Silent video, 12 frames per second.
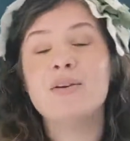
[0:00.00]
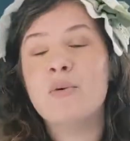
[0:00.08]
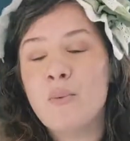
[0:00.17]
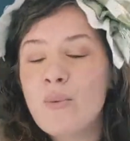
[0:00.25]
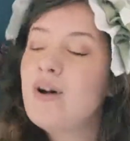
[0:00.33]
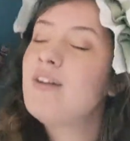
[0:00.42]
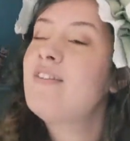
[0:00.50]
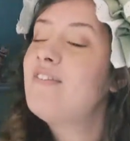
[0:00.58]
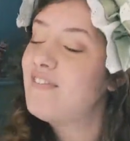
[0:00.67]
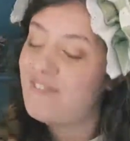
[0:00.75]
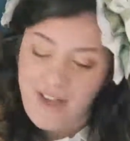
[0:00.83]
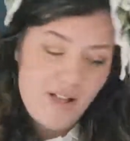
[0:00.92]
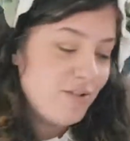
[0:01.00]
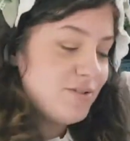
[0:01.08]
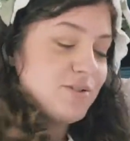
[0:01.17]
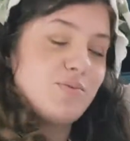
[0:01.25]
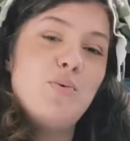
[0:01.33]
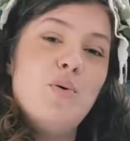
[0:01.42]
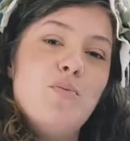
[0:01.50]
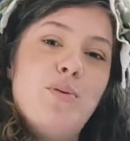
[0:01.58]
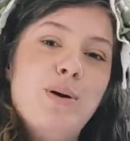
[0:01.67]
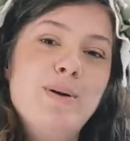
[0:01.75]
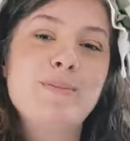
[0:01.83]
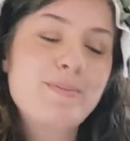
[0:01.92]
in one fell swoop.